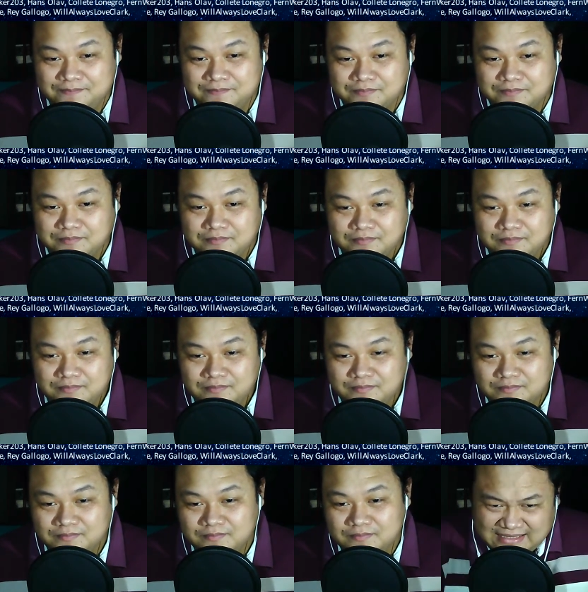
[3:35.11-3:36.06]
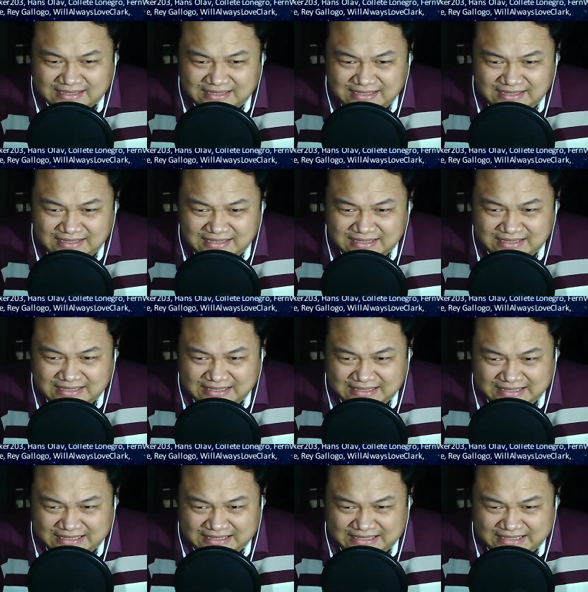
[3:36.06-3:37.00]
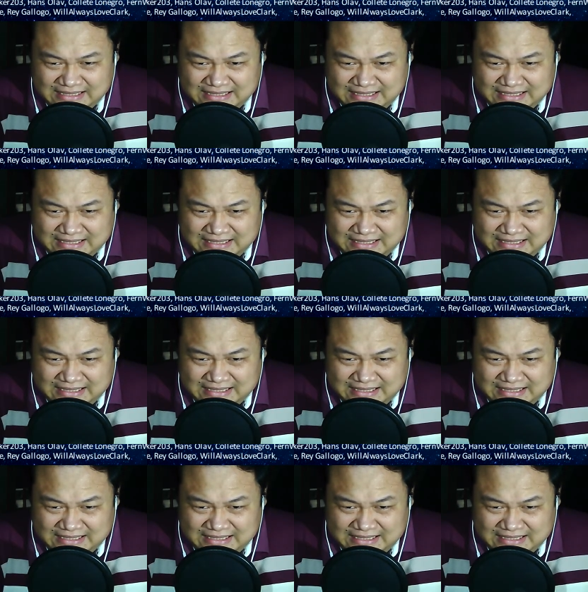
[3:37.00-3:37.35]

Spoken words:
(silence)